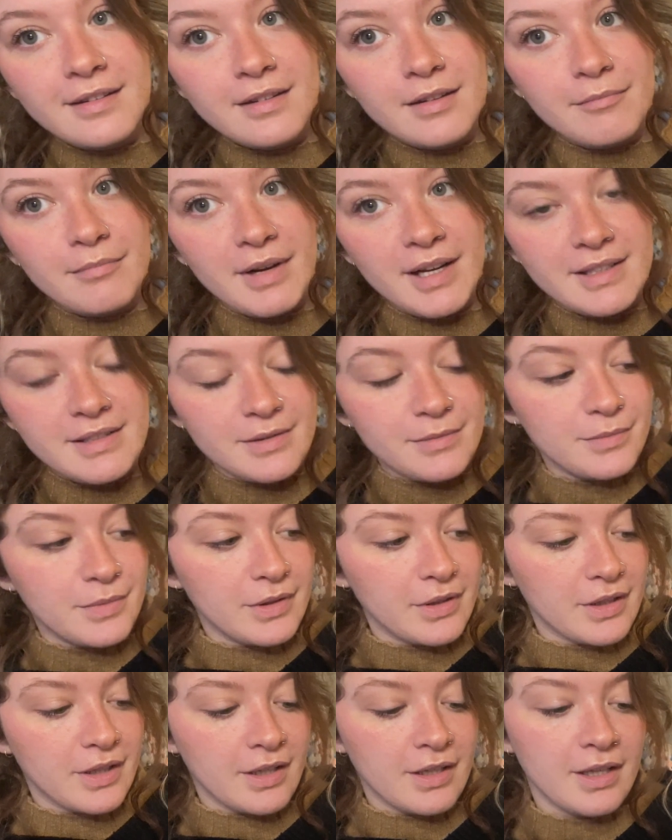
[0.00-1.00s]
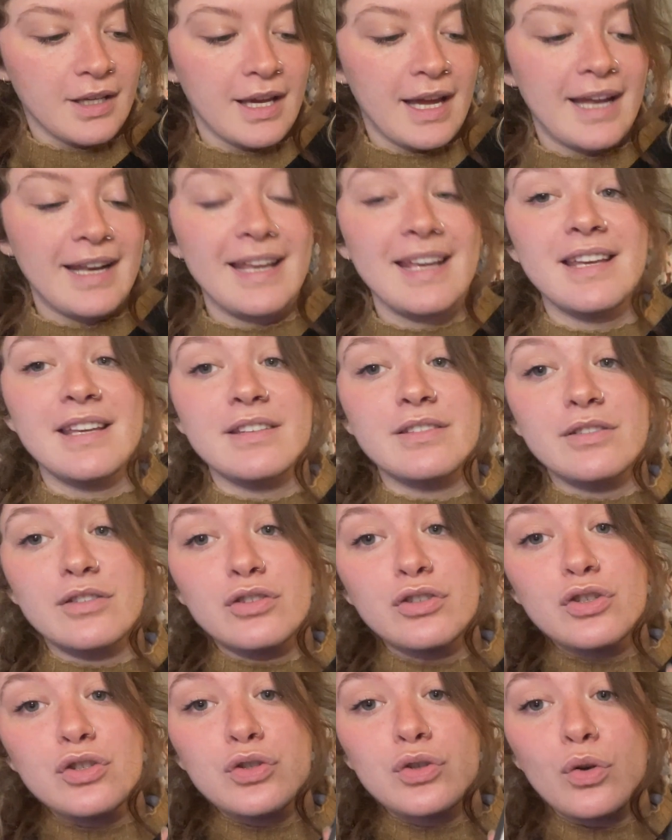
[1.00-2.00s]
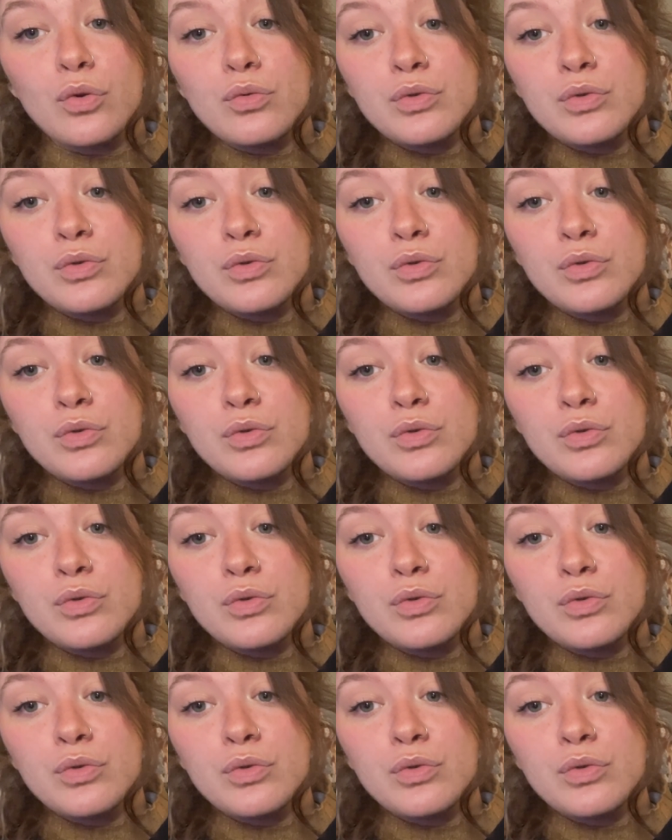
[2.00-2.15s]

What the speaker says: pattern book, and it is so